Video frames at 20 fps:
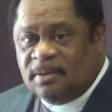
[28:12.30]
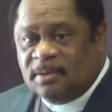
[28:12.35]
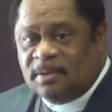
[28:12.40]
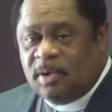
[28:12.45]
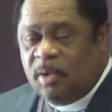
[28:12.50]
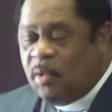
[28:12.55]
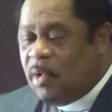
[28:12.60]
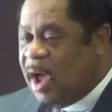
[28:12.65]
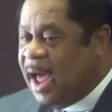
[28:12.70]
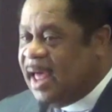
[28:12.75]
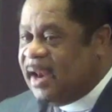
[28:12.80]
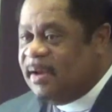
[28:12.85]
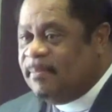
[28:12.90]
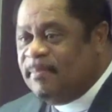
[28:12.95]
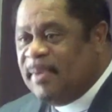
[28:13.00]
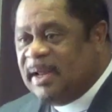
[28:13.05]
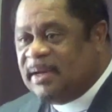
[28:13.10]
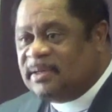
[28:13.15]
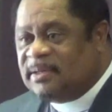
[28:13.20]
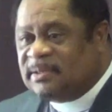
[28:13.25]
Go out and
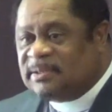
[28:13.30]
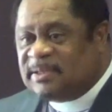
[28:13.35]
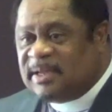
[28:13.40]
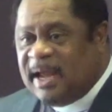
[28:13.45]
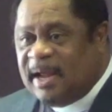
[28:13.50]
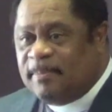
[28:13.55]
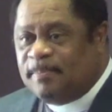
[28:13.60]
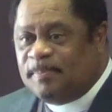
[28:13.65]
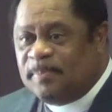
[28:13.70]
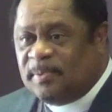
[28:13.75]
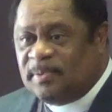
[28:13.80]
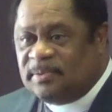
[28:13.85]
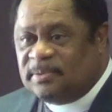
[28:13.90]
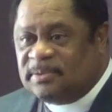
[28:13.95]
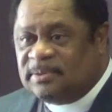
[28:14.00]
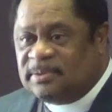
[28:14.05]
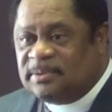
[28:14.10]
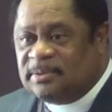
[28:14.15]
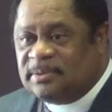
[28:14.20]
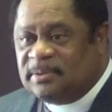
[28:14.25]
make
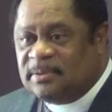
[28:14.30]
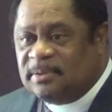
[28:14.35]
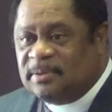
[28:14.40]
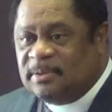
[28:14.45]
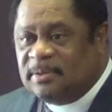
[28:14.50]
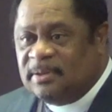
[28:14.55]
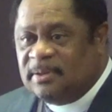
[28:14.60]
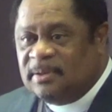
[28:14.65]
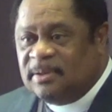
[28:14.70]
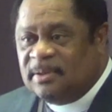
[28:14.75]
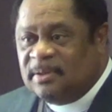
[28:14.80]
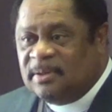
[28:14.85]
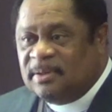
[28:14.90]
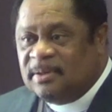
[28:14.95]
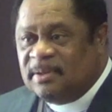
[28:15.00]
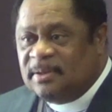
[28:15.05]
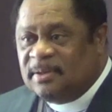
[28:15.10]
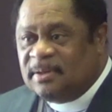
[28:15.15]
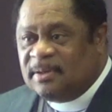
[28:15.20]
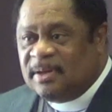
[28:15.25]
disciples.
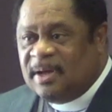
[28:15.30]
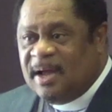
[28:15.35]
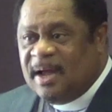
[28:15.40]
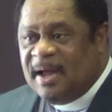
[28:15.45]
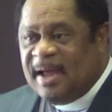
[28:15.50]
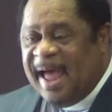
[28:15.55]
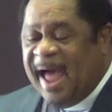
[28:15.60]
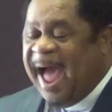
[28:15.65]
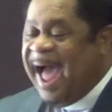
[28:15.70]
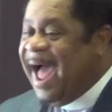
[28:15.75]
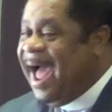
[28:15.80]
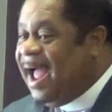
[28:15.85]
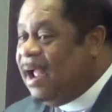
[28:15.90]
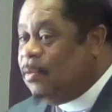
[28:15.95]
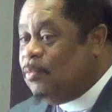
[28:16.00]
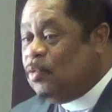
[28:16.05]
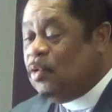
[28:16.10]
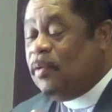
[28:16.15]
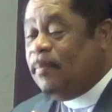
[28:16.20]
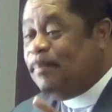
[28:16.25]
Huh?
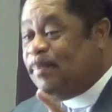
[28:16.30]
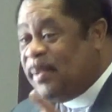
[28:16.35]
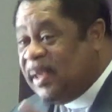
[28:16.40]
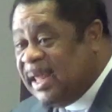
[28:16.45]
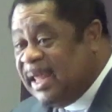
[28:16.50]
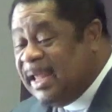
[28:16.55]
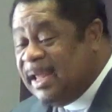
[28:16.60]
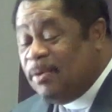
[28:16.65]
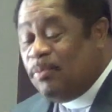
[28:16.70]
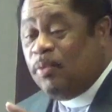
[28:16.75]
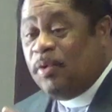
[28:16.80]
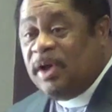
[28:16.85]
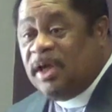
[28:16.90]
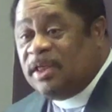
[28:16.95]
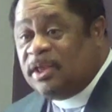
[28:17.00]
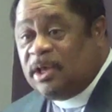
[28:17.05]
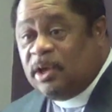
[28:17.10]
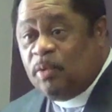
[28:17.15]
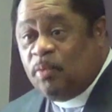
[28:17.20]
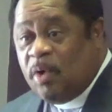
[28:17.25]
I will be
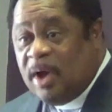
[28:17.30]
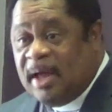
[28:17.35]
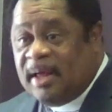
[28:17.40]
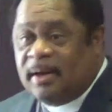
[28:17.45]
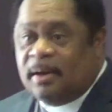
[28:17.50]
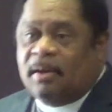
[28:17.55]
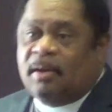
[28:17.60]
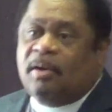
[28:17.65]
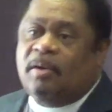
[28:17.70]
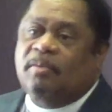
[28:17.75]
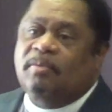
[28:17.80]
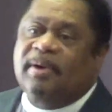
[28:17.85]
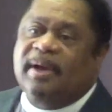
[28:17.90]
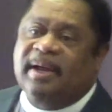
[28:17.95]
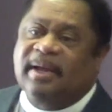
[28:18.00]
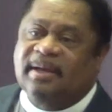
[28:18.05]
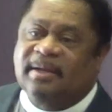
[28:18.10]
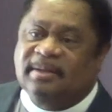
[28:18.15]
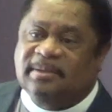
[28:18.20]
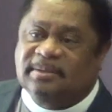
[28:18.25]
with you, what?
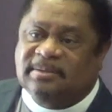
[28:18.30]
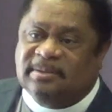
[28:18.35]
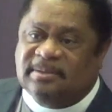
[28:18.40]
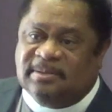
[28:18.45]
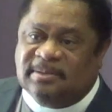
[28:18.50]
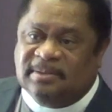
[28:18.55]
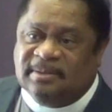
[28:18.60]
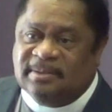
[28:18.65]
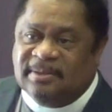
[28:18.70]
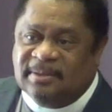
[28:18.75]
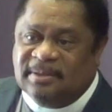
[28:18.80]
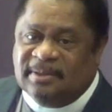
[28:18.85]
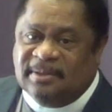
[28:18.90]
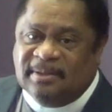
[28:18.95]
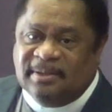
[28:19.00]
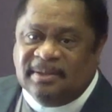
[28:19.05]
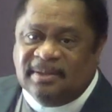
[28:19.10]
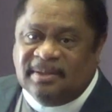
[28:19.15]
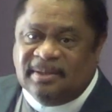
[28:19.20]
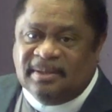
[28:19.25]
Always.
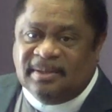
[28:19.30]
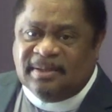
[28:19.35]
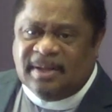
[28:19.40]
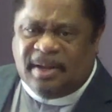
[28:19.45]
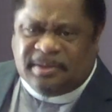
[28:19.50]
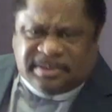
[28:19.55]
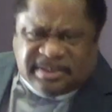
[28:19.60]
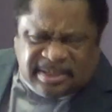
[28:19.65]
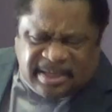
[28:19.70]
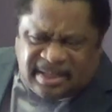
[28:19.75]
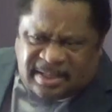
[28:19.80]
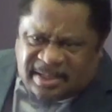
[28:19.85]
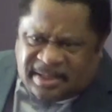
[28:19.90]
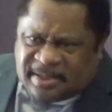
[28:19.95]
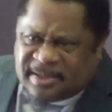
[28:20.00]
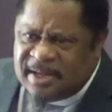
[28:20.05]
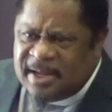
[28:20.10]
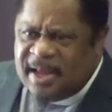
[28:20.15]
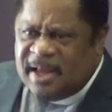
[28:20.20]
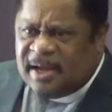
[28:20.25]
Y'all see
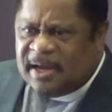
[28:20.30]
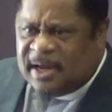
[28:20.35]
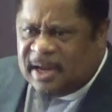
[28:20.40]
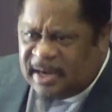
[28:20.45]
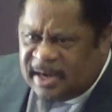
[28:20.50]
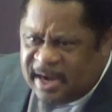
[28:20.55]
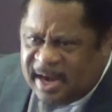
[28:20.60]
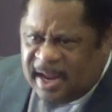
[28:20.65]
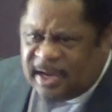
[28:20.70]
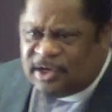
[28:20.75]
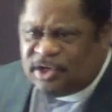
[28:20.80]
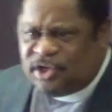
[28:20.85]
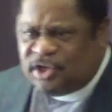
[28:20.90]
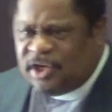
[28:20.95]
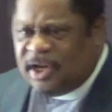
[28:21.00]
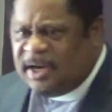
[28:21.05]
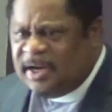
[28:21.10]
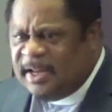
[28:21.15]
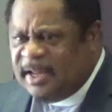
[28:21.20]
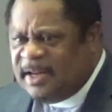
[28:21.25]
the
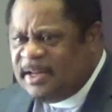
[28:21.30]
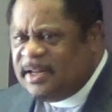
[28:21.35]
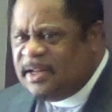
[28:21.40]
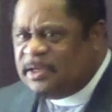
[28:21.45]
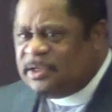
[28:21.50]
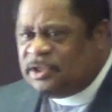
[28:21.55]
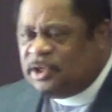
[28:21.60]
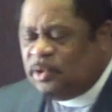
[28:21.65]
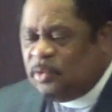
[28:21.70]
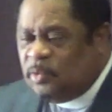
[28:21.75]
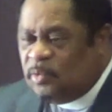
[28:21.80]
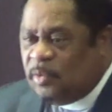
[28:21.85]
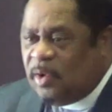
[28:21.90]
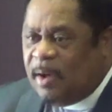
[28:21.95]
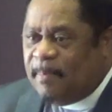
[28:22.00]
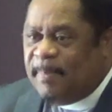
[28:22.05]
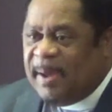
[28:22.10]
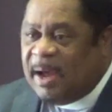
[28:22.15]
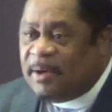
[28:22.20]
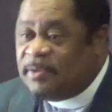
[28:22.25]
connection in the two
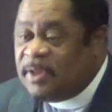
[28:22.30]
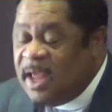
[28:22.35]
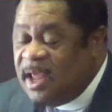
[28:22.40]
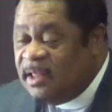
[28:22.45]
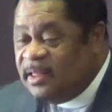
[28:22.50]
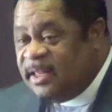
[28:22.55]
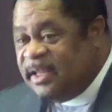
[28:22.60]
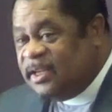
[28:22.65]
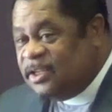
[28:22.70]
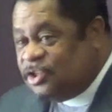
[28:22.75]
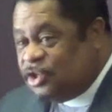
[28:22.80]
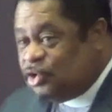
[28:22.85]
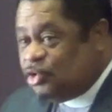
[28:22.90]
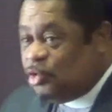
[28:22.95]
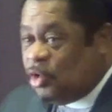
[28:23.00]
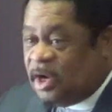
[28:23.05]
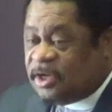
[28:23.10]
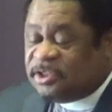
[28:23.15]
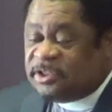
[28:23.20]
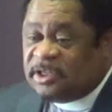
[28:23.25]
about the
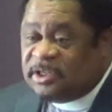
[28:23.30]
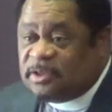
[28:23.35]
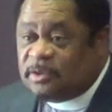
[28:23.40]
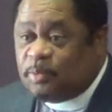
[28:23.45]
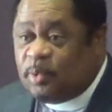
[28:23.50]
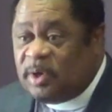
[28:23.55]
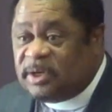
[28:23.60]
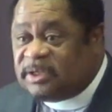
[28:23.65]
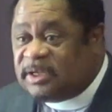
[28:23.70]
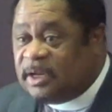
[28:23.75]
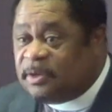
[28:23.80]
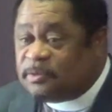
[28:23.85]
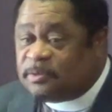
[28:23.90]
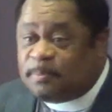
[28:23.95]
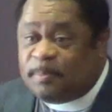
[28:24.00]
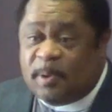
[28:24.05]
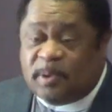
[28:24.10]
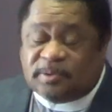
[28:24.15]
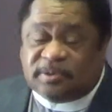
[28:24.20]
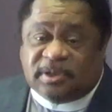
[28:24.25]
instructions of what they're
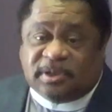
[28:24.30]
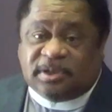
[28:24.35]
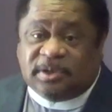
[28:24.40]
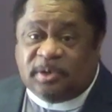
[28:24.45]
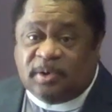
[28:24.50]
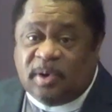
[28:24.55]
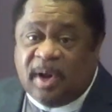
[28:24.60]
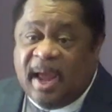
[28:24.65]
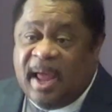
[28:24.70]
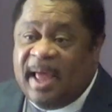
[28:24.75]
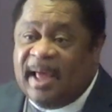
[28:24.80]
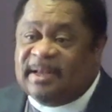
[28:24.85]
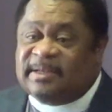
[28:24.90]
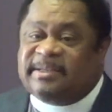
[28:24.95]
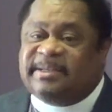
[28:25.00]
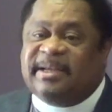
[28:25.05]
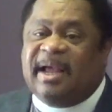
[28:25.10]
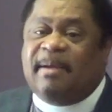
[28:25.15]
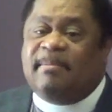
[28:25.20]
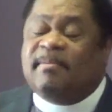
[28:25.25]
supposed to do? And
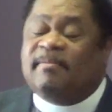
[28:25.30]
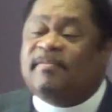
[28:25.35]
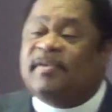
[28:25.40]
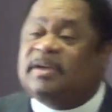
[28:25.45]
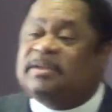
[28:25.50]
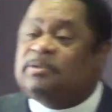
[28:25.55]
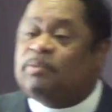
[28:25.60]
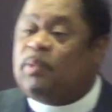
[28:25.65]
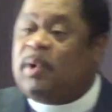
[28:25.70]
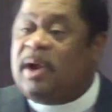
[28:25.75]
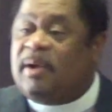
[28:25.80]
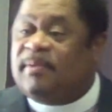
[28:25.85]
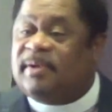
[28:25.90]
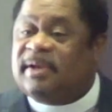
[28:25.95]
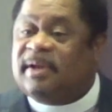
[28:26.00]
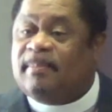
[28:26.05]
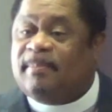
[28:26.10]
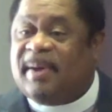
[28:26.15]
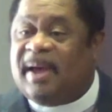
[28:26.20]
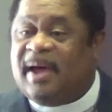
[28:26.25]
some of us
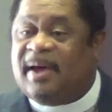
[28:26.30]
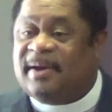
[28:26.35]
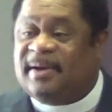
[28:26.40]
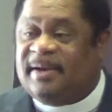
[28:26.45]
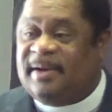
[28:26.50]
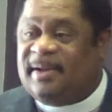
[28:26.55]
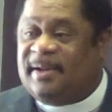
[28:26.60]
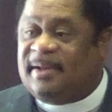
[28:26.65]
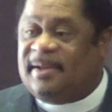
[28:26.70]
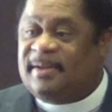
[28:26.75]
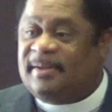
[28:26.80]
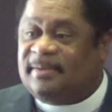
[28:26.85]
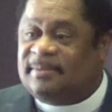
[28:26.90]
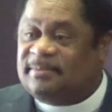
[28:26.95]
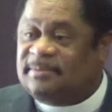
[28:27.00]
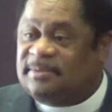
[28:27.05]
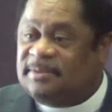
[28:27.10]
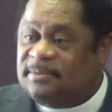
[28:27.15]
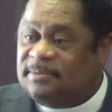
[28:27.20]
worry about it.